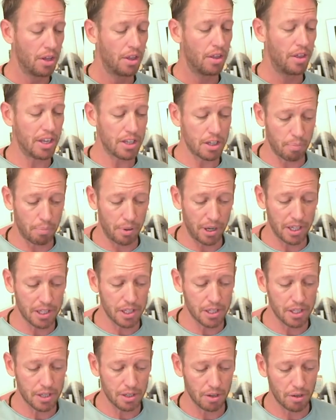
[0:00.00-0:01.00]
These are
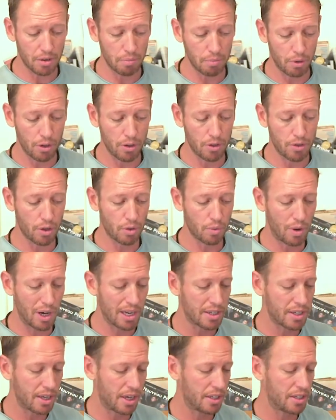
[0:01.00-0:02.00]
Beats Bluetooth
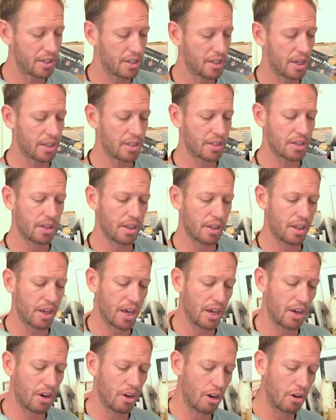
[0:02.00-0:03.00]
wireless headset.
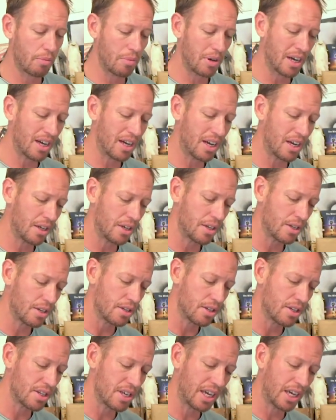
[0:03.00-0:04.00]
They are my
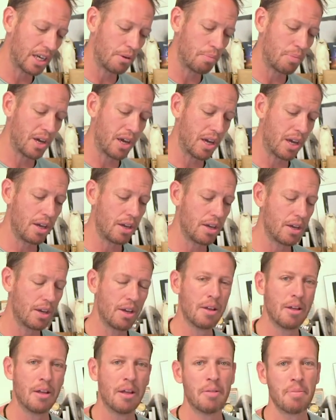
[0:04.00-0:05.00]
second pair.
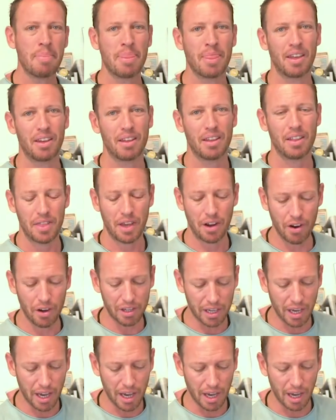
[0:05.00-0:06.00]
They're
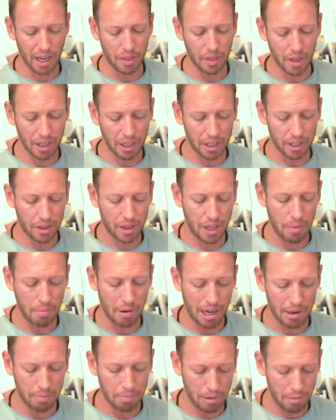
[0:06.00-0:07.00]
okay. I think there
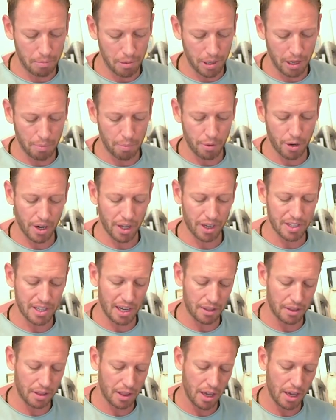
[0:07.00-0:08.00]
might be better products
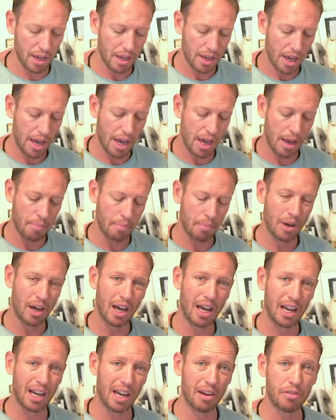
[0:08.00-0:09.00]
out there.
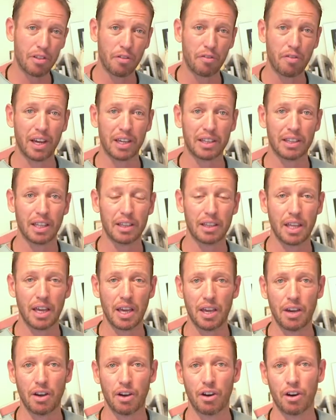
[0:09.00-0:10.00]
I love the fact that
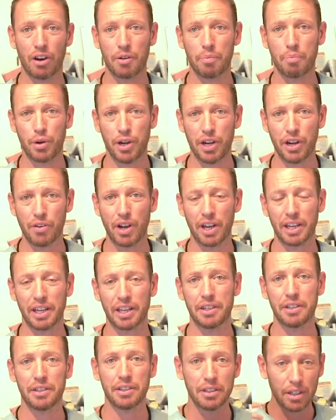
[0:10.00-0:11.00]
they are pretty
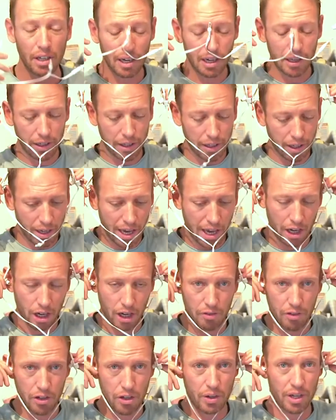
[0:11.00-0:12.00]
rugged, like hang
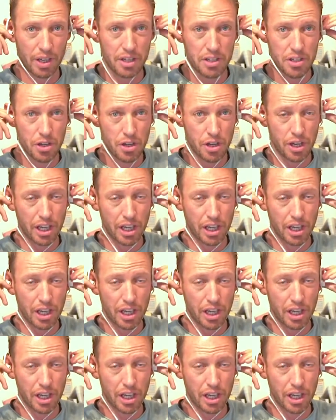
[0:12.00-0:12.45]
over your ears so you